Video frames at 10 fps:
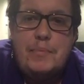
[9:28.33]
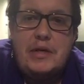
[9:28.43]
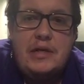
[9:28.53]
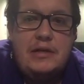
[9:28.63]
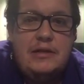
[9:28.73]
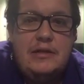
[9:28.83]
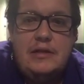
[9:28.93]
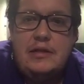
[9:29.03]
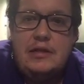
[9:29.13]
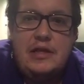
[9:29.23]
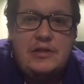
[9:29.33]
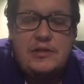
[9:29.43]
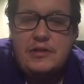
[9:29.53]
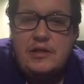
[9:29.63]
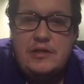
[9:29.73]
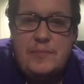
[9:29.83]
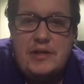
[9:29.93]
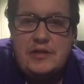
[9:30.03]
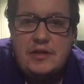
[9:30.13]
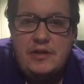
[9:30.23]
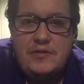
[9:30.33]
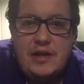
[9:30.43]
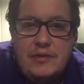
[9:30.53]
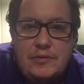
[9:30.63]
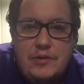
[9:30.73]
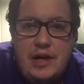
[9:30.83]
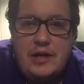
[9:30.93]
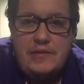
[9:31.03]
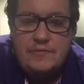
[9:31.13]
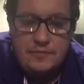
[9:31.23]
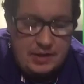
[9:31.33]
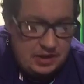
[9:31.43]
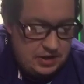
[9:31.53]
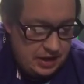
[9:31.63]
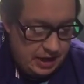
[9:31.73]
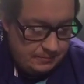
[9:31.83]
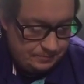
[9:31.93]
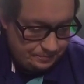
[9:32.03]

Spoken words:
but it's best to kind of get all that information out.